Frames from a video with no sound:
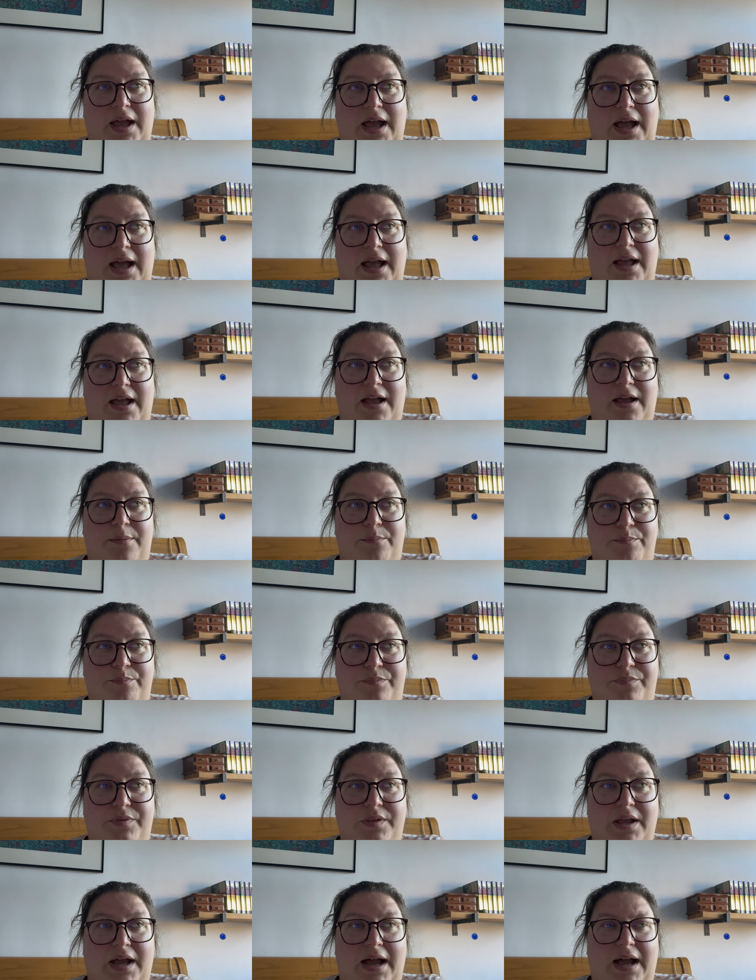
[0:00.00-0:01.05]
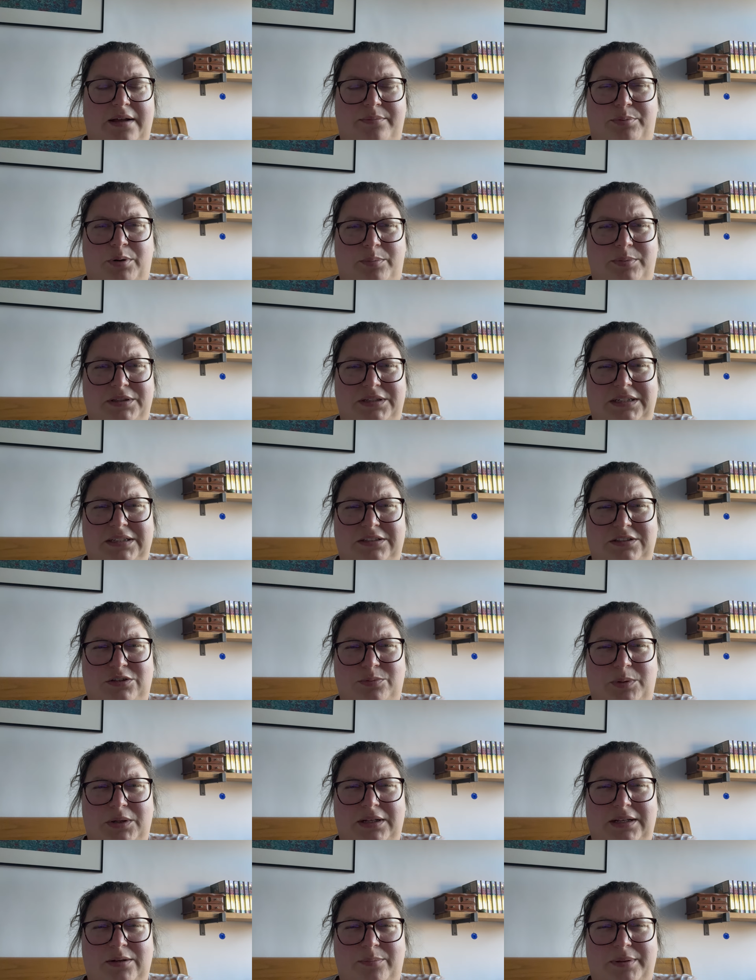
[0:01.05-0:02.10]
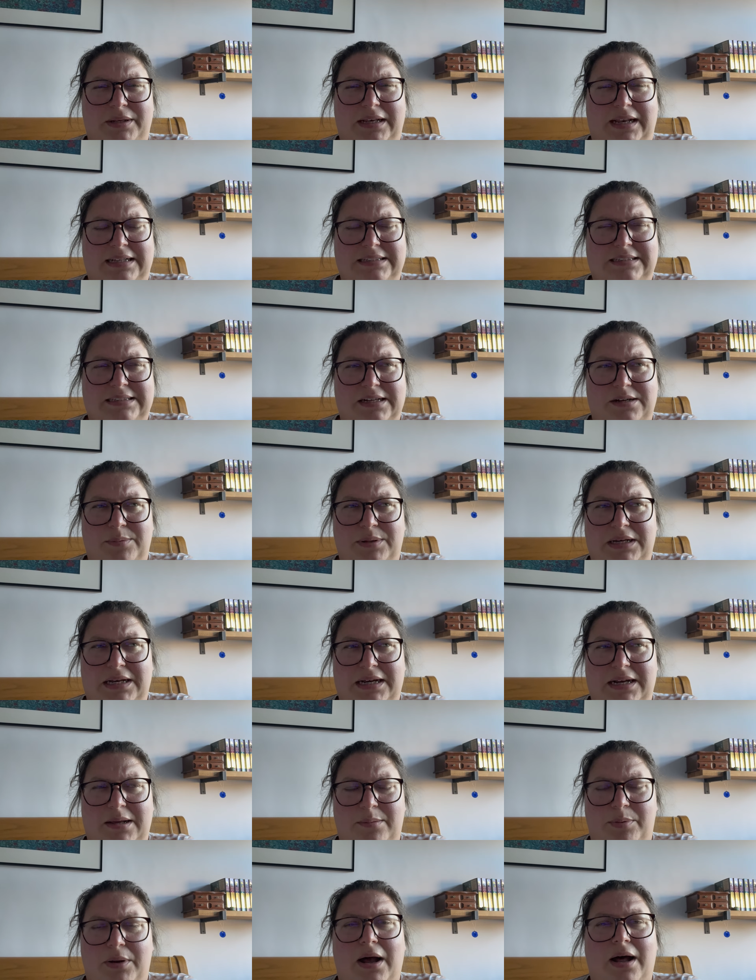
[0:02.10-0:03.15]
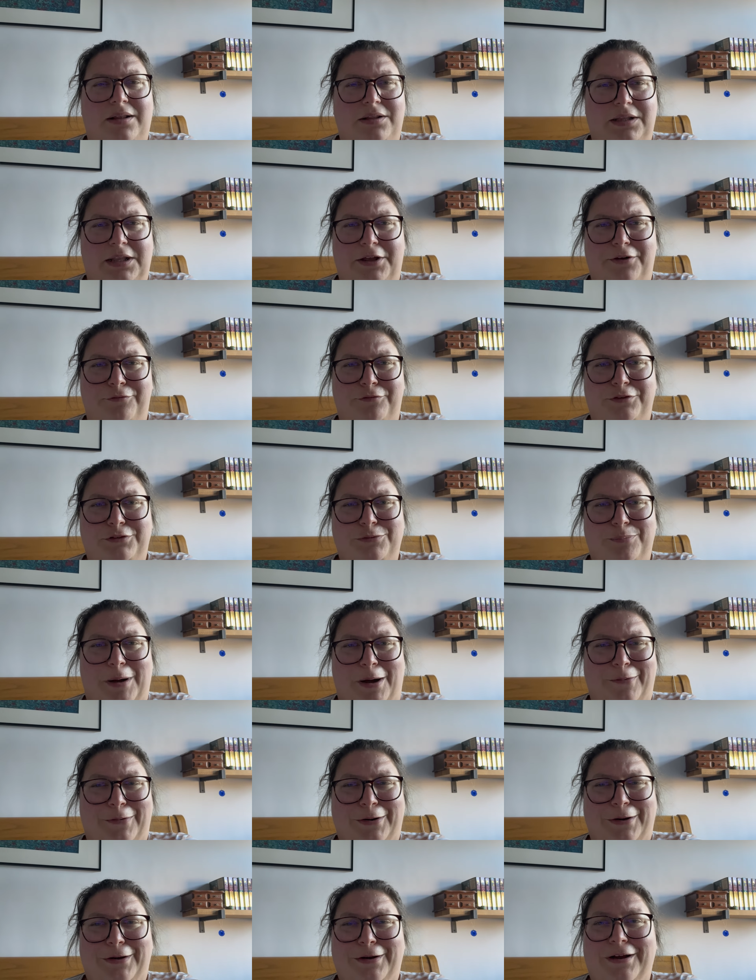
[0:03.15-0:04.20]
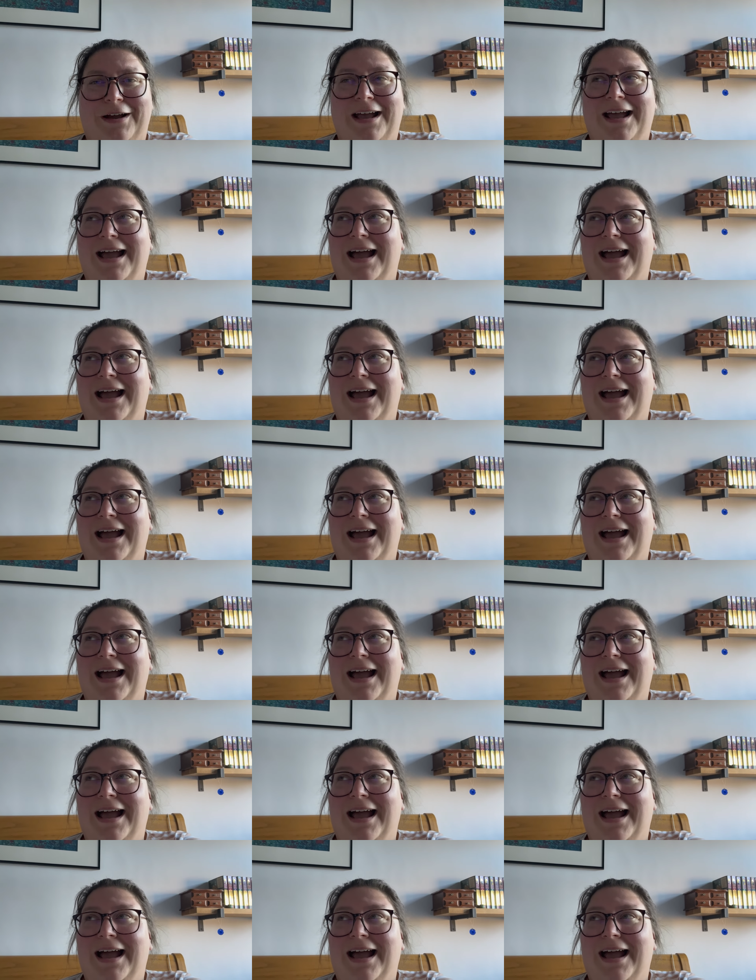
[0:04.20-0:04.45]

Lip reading: I probably needed to put a little bit less cinnamon in it, but I'll learn for tomorrow.